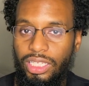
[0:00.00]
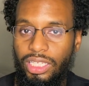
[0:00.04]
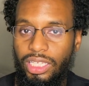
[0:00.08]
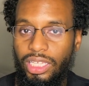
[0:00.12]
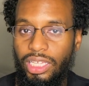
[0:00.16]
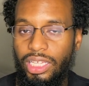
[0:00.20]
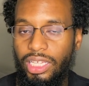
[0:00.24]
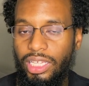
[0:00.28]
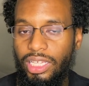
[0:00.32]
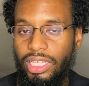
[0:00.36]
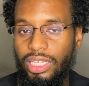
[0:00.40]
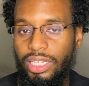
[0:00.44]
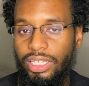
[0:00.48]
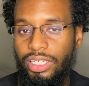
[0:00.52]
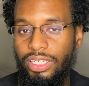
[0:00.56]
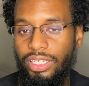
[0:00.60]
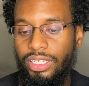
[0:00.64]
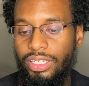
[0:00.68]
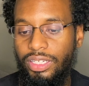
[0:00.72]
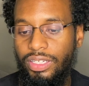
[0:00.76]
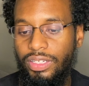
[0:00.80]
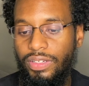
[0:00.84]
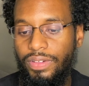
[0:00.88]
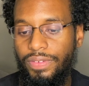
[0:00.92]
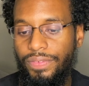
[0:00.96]
And
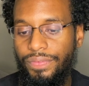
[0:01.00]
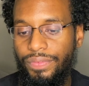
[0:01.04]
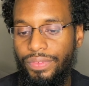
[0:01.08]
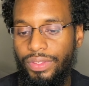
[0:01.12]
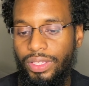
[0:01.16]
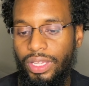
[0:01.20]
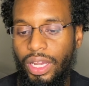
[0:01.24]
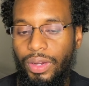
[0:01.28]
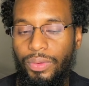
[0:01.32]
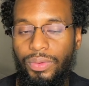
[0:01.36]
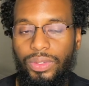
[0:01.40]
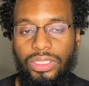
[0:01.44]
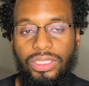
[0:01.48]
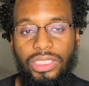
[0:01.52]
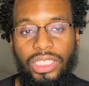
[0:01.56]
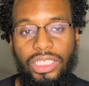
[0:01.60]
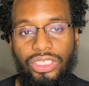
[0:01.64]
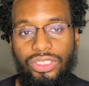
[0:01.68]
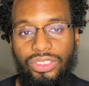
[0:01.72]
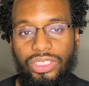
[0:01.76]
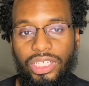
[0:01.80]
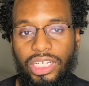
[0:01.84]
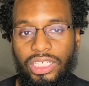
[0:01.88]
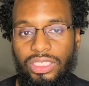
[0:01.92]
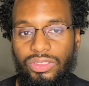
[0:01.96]
I want to thank
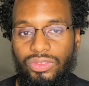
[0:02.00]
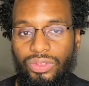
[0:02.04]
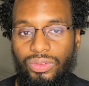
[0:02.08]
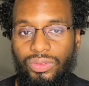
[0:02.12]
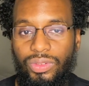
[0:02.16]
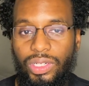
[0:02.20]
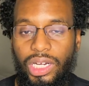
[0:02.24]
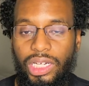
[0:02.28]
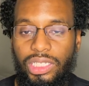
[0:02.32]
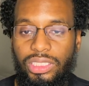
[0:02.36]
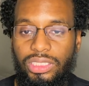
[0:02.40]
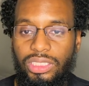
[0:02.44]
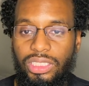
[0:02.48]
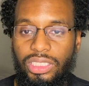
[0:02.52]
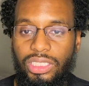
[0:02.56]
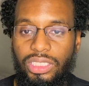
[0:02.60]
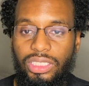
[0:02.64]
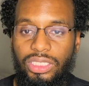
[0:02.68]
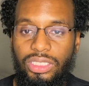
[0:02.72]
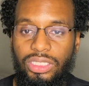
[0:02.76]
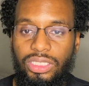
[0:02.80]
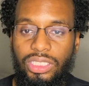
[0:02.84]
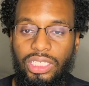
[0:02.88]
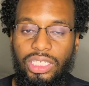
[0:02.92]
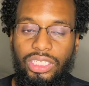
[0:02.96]
you guys for watching.
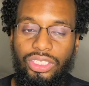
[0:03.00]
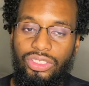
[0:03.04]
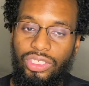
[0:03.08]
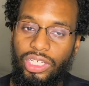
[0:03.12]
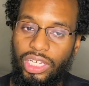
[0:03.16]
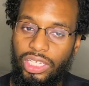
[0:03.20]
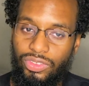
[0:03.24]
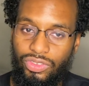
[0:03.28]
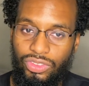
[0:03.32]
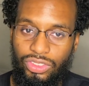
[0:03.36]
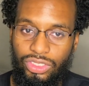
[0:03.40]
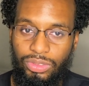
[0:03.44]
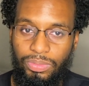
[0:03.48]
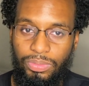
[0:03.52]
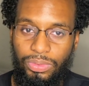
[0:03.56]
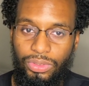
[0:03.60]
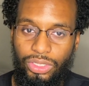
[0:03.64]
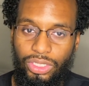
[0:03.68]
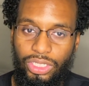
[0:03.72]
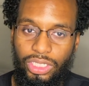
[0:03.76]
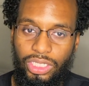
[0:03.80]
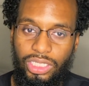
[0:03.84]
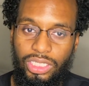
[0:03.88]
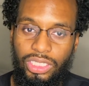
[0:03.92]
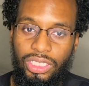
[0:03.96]
Thank you guys for
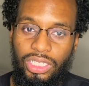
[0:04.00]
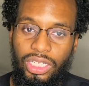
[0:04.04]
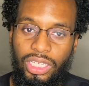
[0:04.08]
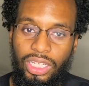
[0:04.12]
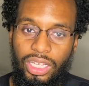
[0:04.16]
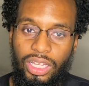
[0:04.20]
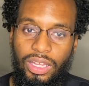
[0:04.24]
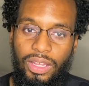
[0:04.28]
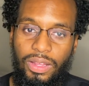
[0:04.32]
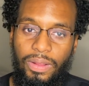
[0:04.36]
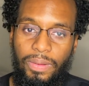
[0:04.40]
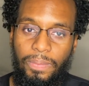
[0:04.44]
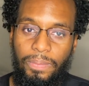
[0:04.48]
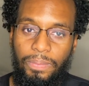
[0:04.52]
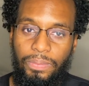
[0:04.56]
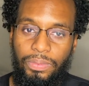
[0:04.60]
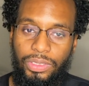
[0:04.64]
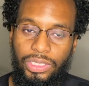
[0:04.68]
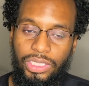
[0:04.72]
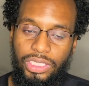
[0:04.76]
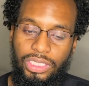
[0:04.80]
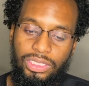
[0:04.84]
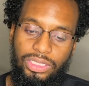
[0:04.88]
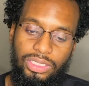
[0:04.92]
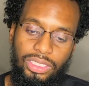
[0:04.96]
supporting.
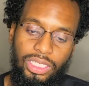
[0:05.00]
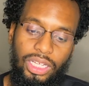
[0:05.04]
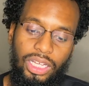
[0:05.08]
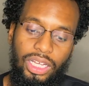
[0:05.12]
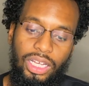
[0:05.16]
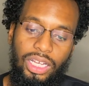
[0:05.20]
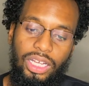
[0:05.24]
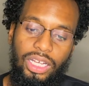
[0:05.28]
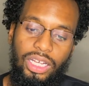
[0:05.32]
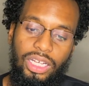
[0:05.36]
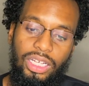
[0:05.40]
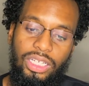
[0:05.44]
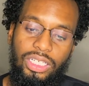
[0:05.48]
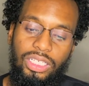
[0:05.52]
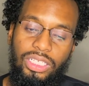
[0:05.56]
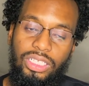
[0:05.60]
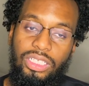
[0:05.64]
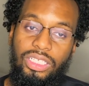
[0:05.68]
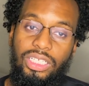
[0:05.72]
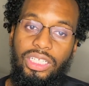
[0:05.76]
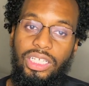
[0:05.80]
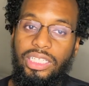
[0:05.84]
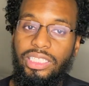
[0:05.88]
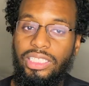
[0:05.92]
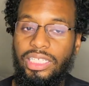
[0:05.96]
Please hit
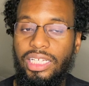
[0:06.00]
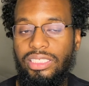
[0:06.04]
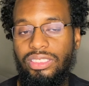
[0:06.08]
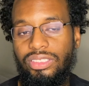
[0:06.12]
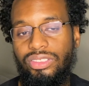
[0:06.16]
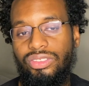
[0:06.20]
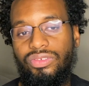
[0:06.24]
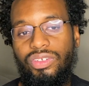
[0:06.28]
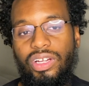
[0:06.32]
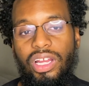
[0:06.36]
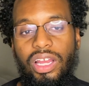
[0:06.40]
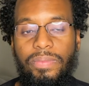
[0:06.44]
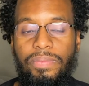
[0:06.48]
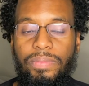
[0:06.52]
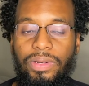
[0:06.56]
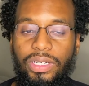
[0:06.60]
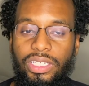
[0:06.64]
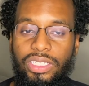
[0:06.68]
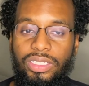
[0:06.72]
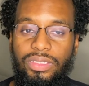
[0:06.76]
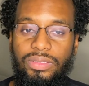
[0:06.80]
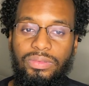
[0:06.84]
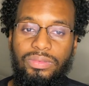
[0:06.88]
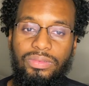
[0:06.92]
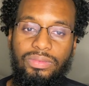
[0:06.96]
that subscribe button.